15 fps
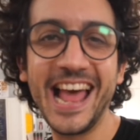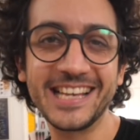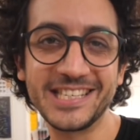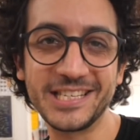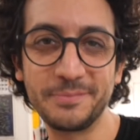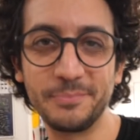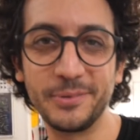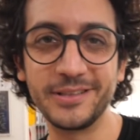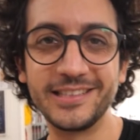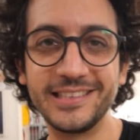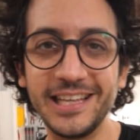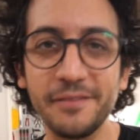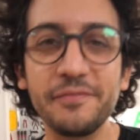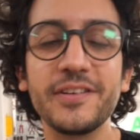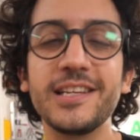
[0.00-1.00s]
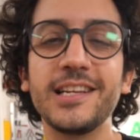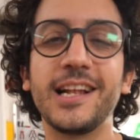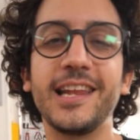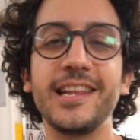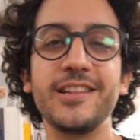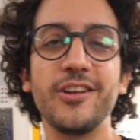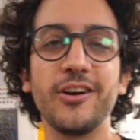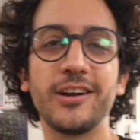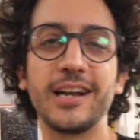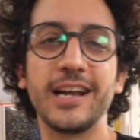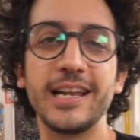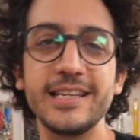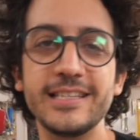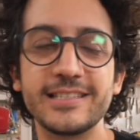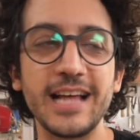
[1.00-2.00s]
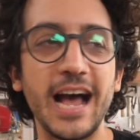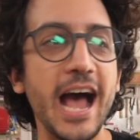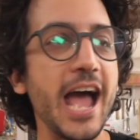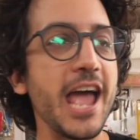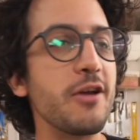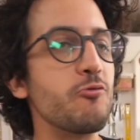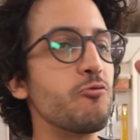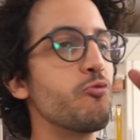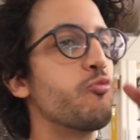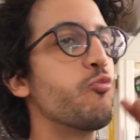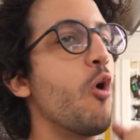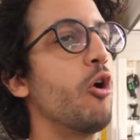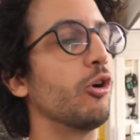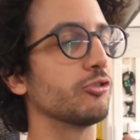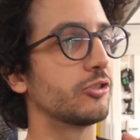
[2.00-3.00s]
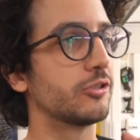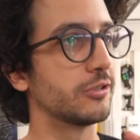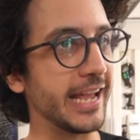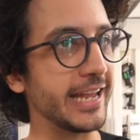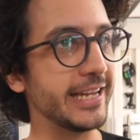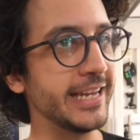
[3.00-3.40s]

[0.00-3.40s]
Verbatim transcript: last but definitely not least, I want, I